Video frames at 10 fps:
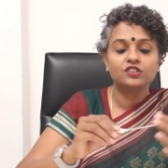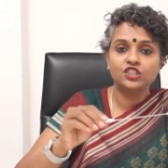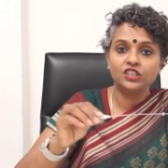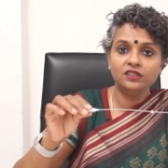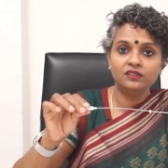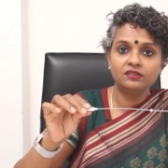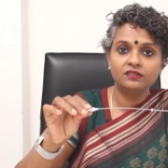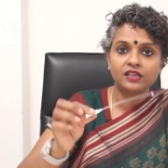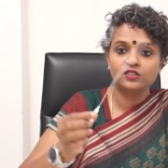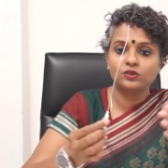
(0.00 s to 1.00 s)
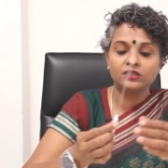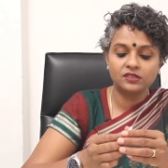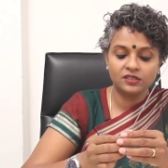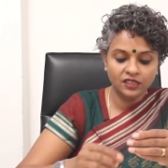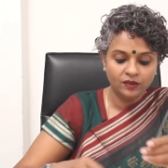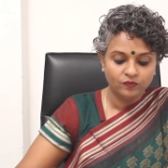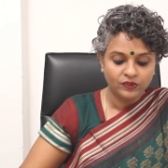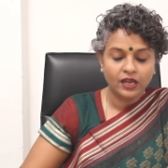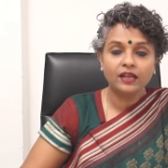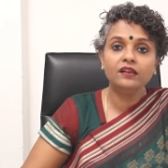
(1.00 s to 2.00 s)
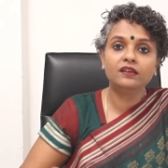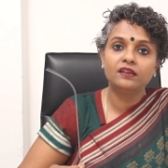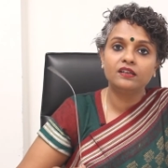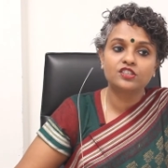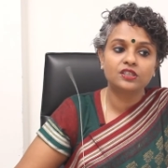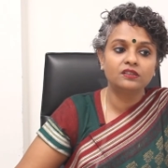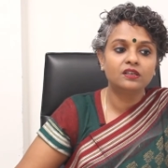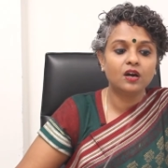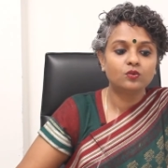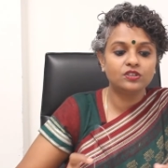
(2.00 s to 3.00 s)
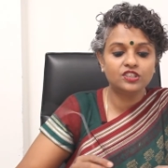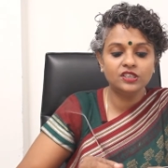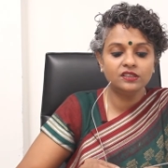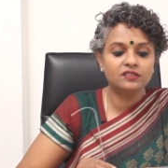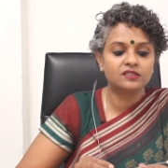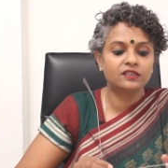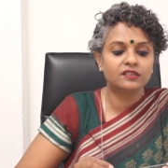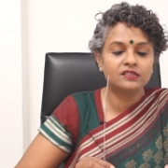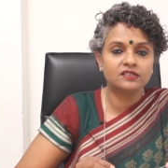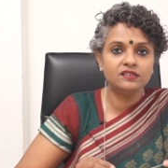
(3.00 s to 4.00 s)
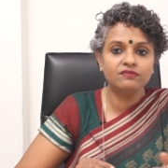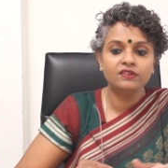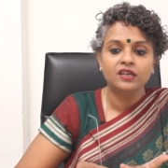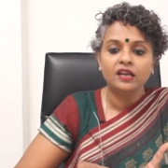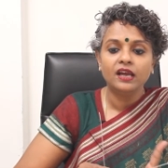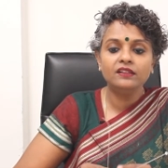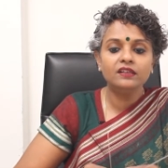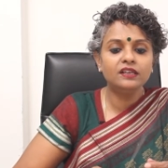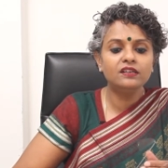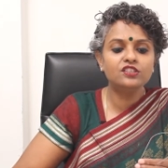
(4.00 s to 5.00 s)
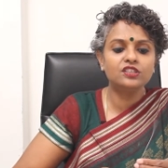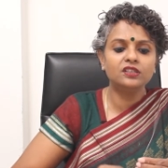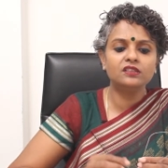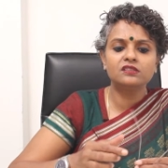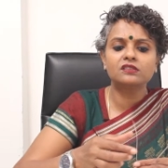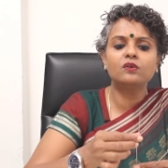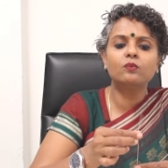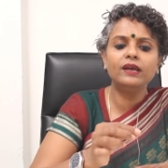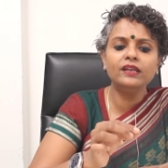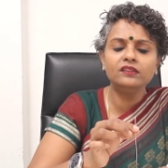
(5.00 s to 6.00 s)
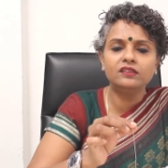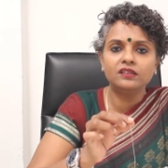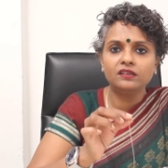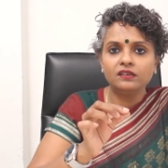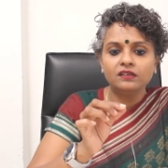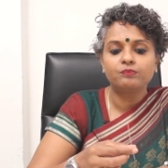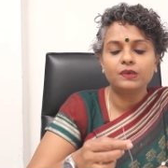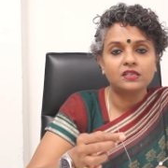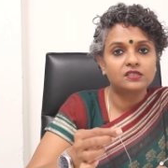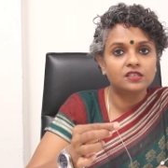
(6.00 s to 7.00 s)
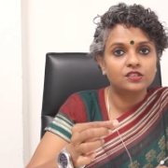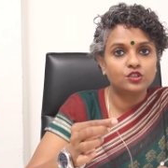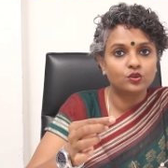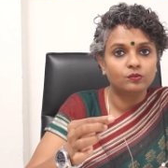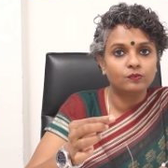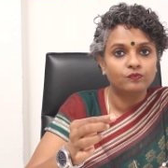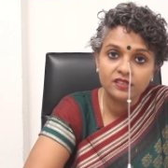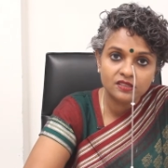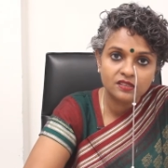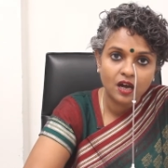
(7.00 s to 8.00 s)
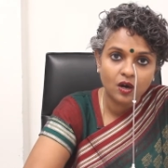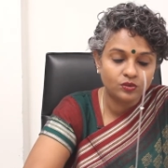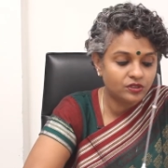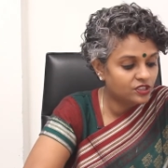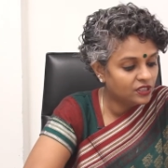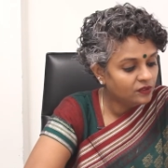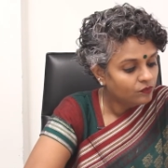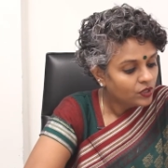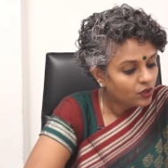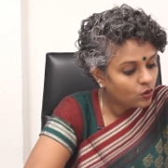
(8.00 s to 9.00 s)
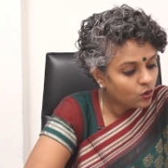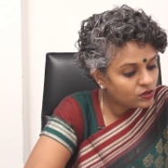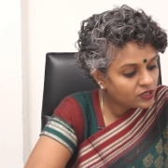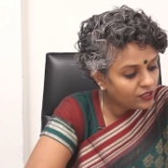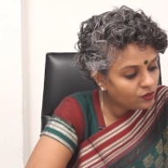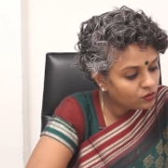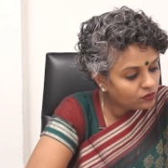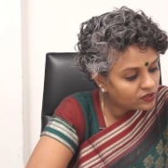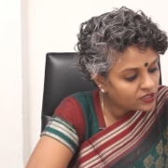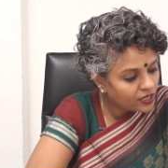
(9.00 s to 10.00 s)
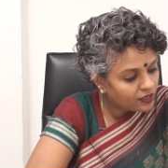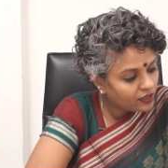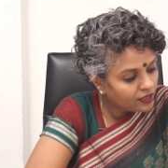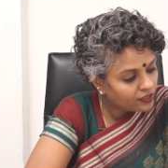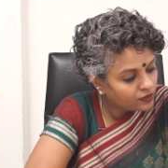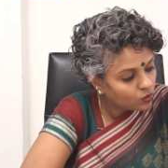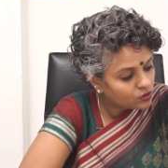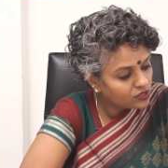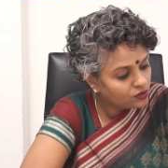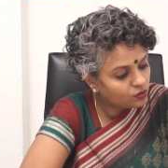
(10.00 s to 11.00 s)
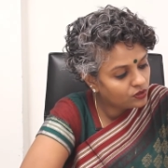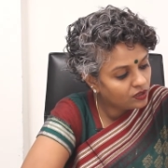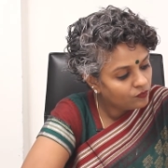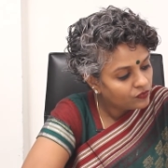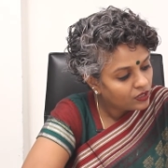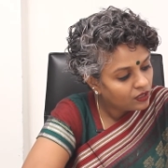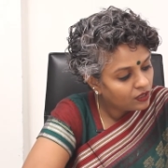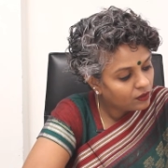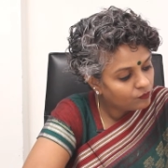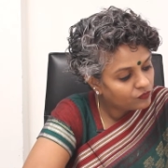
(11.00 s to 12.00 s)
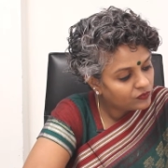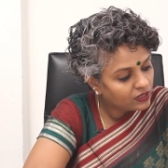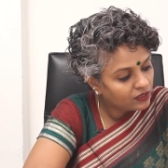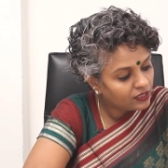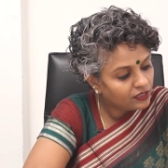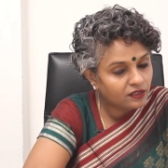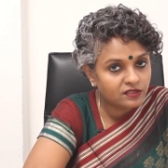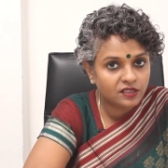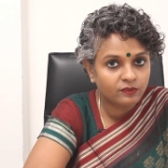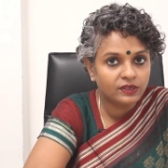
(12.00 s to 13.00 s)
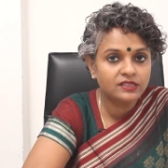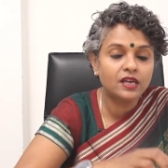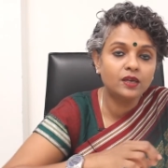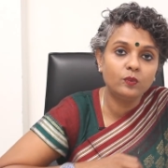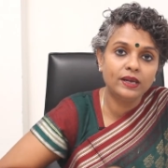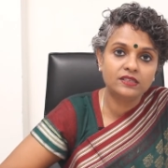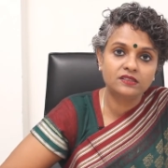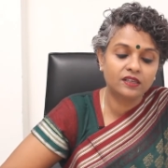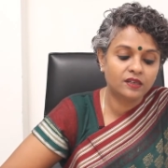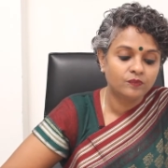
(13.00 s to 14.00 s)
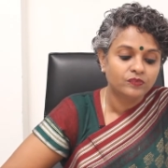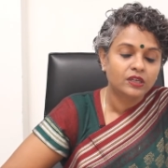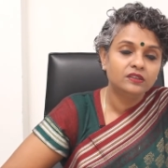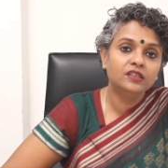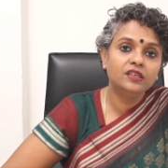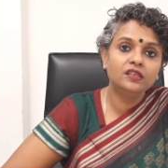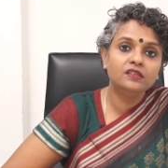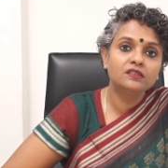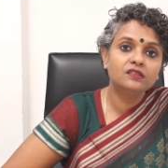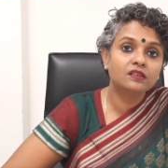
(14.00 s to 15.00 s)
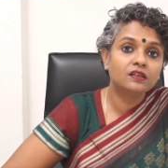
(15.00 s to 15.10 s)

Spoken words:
sheath, as you can see, and an inner sheath. The outer sheath is a little stiff and the inner sheath is a very thin plastic tube. This outer sheath goes into the vagina and it goes into the inner cervix and waits there. The